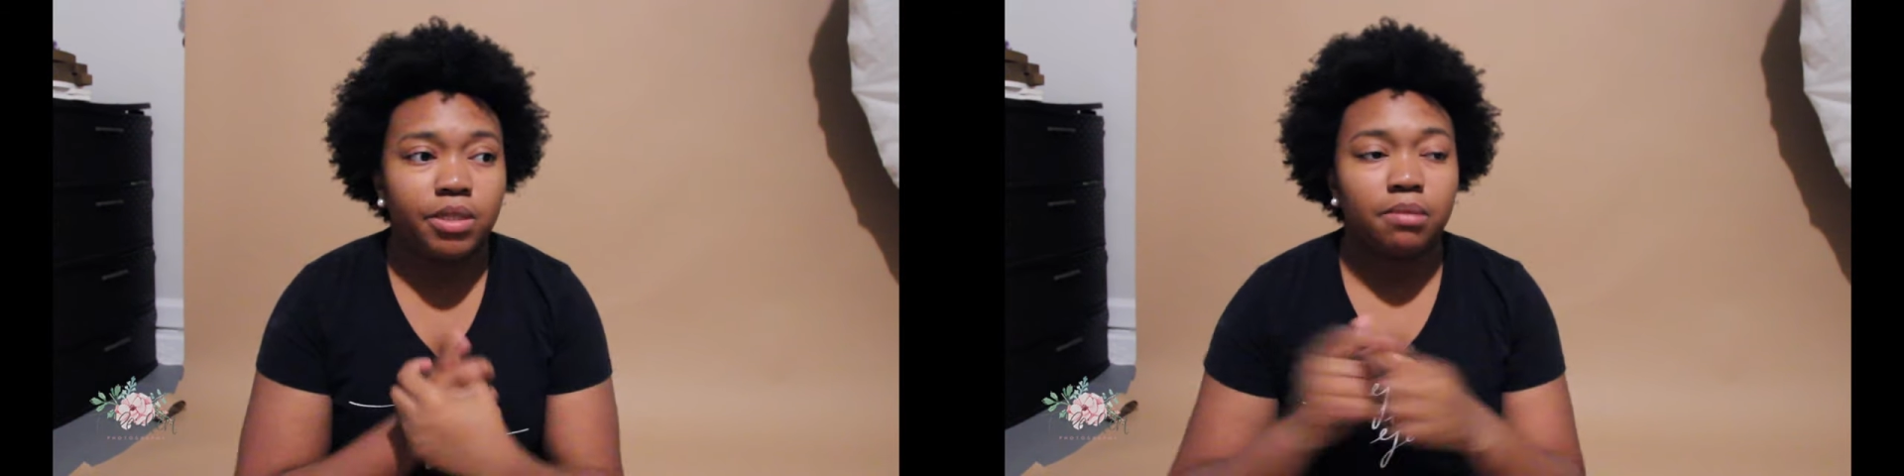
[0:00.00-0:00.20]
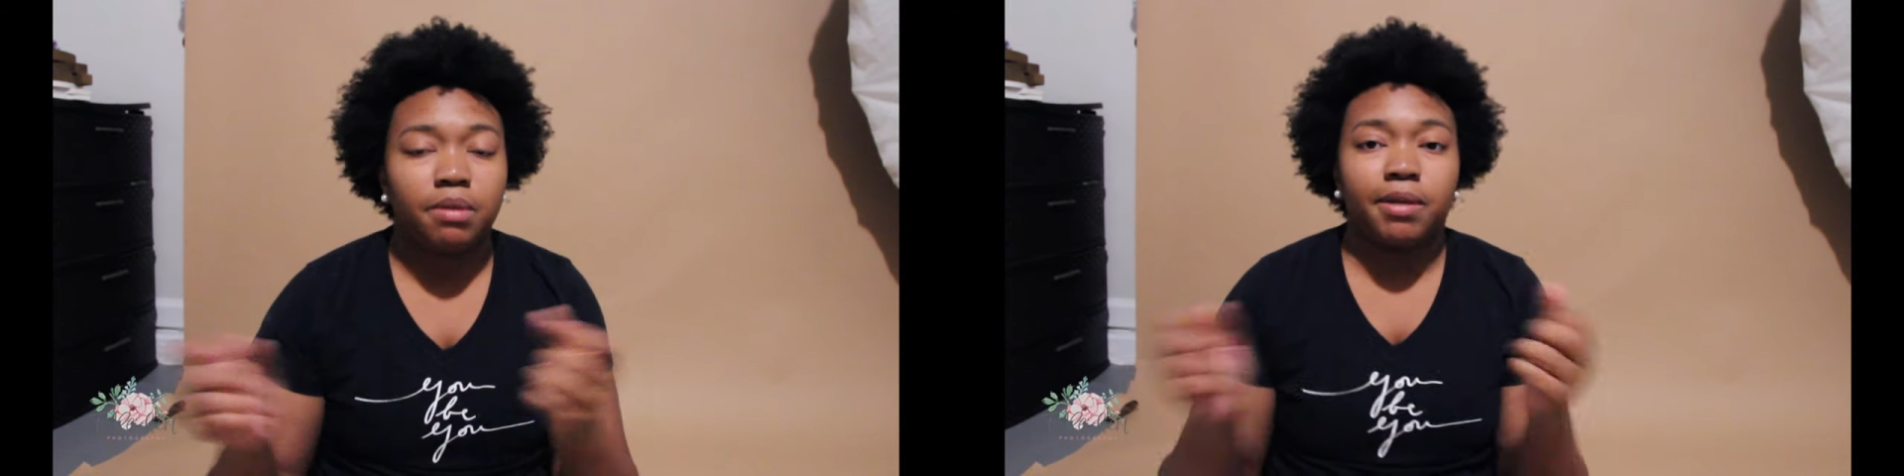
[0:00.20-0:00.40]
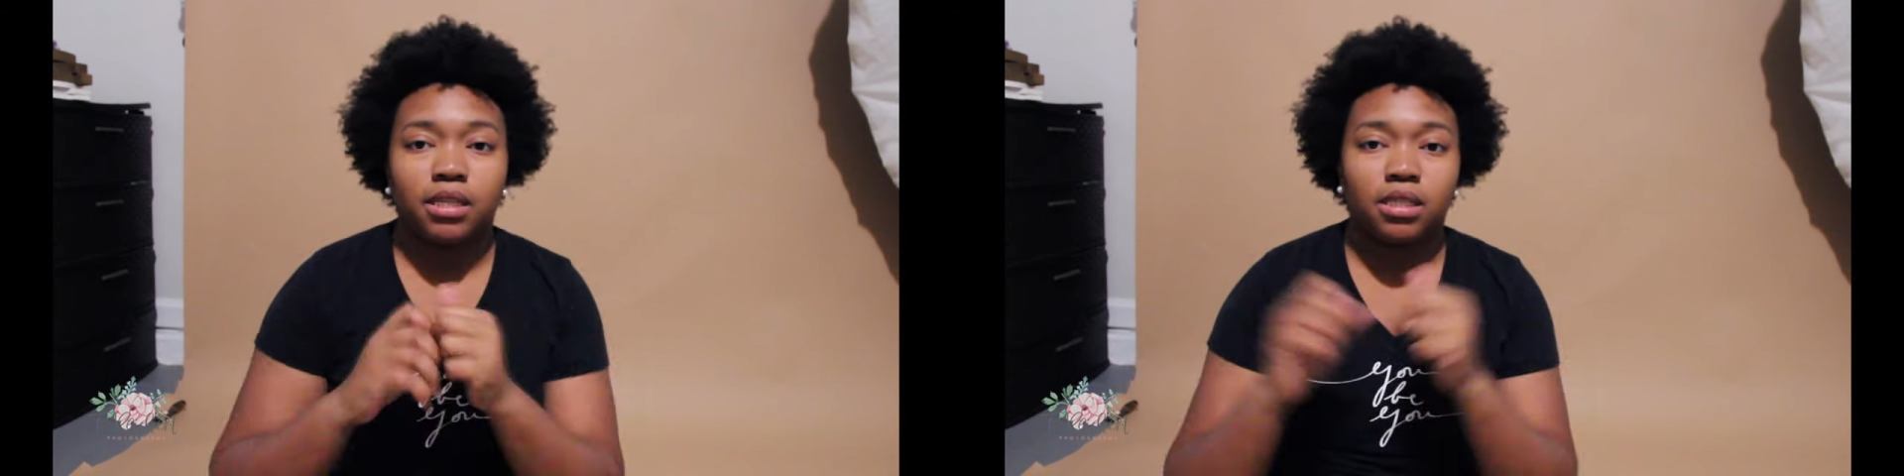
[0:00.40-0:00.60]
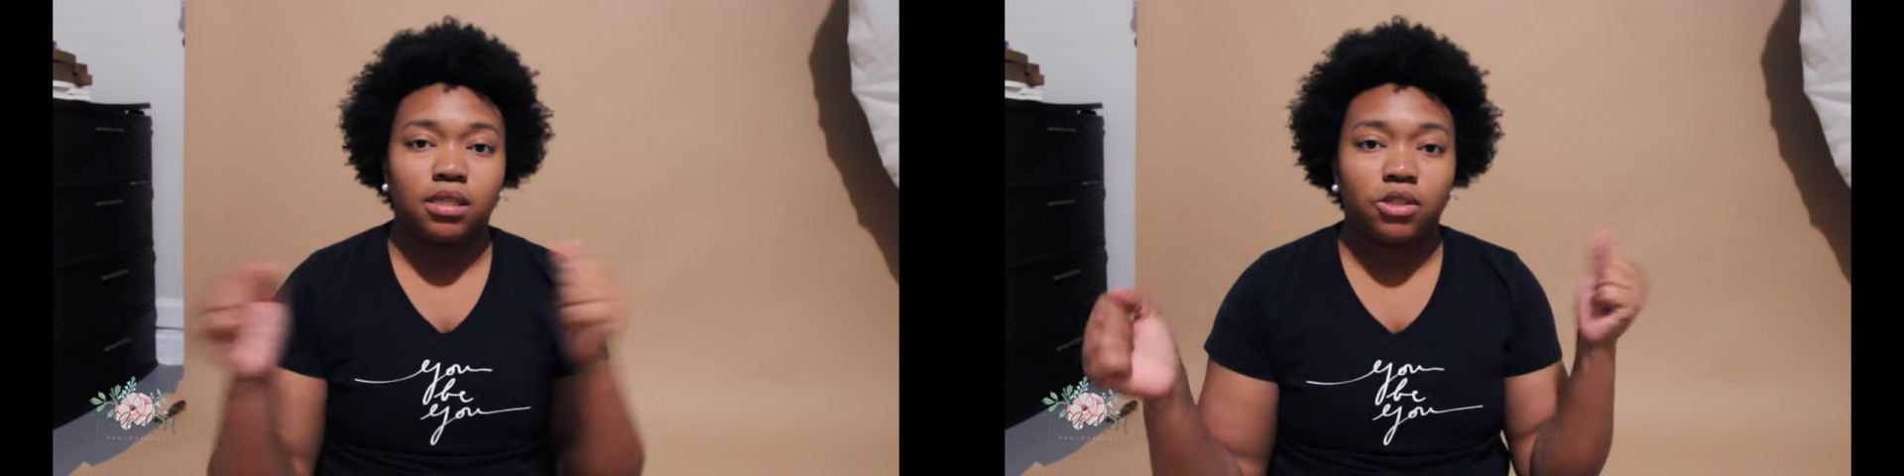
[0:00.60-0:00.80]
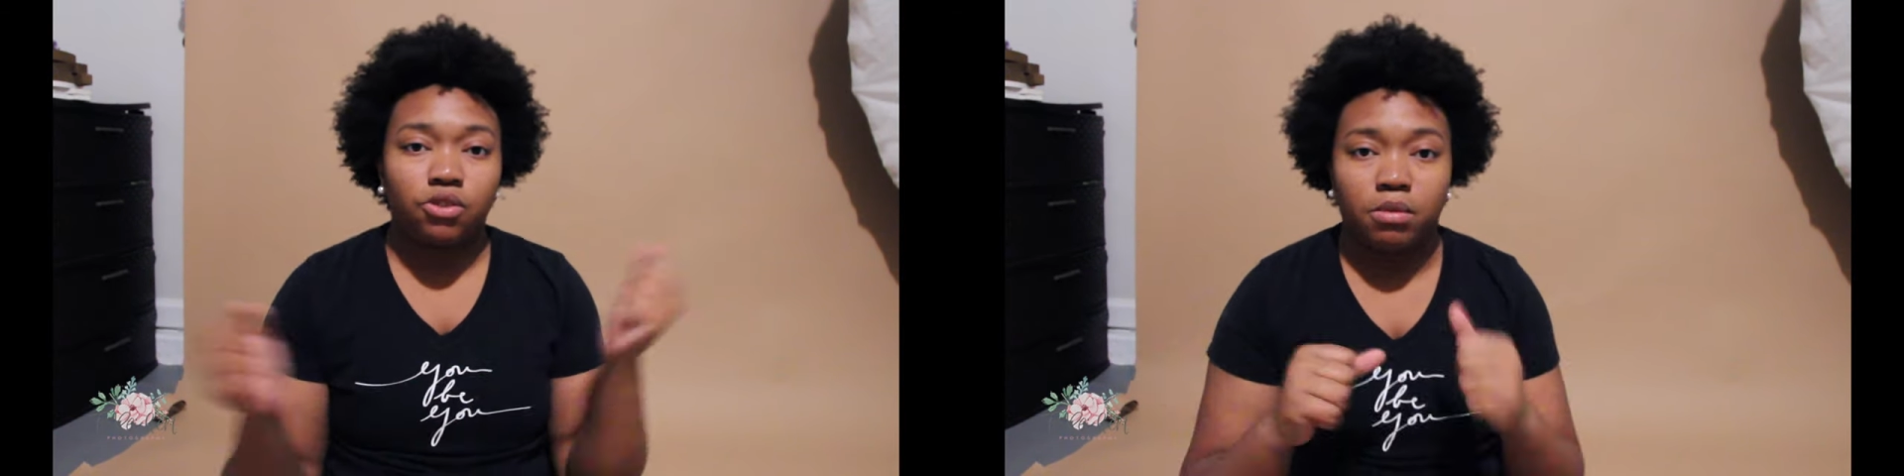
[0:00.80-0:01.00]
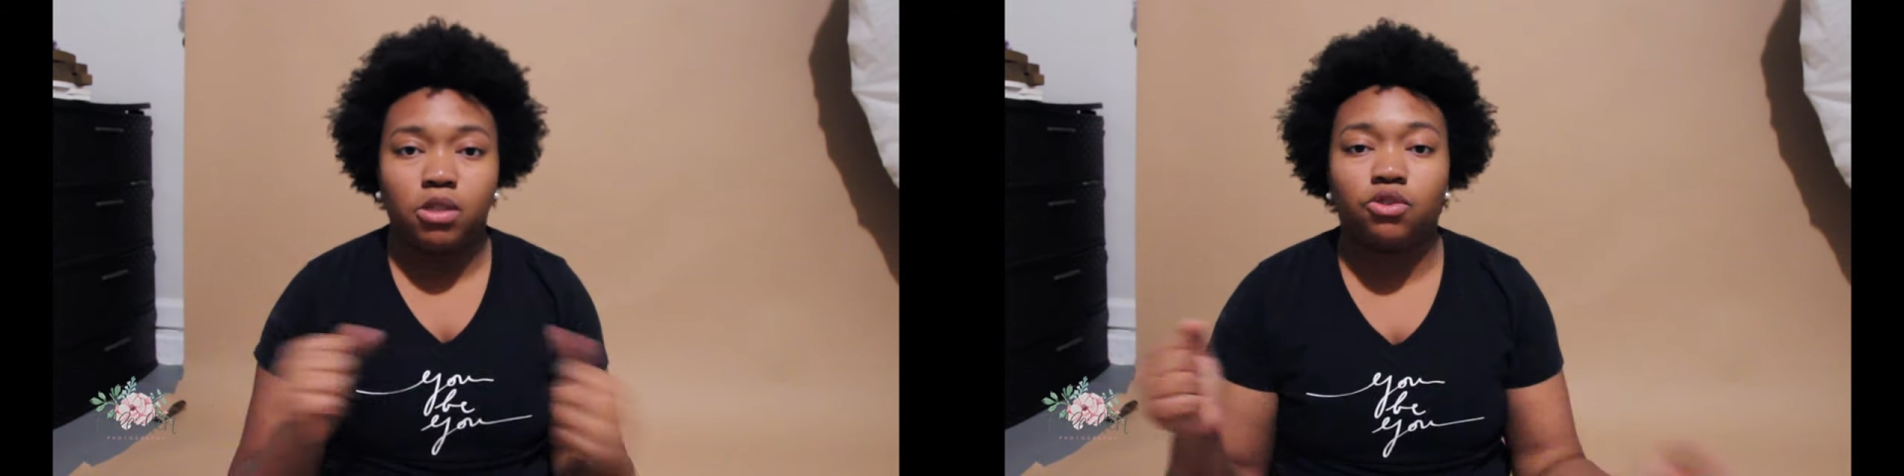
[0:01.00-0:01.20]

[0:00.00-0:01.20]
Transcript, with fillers: simply because it's extremely